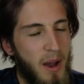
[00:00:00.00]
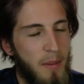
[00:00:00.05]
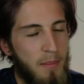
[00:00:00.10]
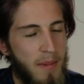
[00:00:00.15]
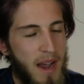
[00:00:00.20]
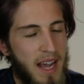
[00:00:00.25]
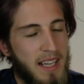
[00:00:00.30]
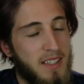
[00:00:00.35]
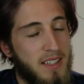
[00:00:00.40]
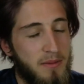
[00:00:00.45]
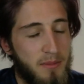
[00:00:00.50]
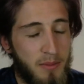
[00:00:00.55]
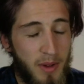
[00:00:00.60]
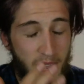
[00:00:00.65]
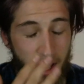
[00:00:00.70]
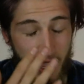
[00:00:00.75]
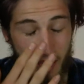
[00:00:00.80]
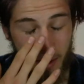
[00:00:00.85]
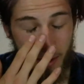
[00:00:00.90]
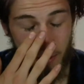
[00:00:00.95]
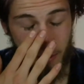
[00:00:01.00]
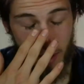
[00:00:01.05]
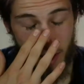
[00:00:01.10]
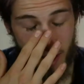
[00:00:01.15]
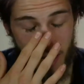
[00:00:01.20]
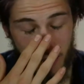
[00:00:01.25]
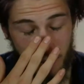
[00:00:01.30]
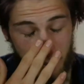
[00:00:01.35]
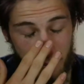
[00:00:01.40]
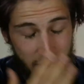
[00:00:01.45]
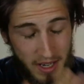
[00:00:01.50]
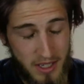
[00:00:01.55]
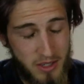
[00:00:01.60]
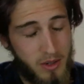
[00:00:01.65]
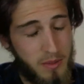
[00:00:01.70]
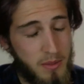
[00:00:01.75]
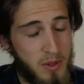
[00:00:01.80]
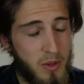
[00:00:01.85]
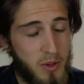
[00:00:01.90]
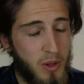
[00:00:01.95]
a massive, my
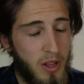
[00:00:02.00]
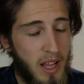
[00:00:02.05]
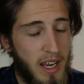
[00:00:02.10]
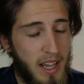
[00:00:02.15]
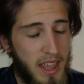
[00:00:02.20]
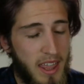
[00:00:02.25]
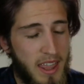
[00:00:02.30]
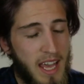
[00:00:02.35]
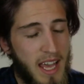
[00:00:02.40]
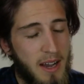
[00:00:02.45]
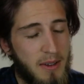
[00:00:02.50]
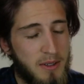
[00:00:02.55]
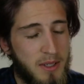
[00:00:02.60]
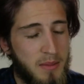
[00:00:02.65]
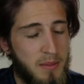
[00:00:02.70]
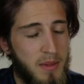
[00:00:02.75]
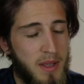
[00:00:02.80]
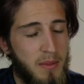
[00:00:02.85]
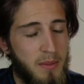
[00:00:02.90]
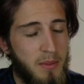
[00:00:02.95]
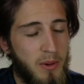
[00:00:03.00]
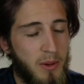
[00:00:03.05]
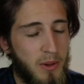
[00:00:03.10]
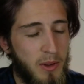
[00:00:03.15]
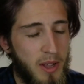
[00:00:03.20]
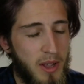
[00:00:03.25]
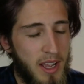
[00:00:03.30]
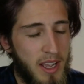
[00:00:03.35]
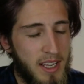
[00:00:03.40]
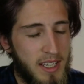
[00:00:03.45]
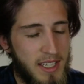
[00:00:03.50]
mainstream school had 1,000 people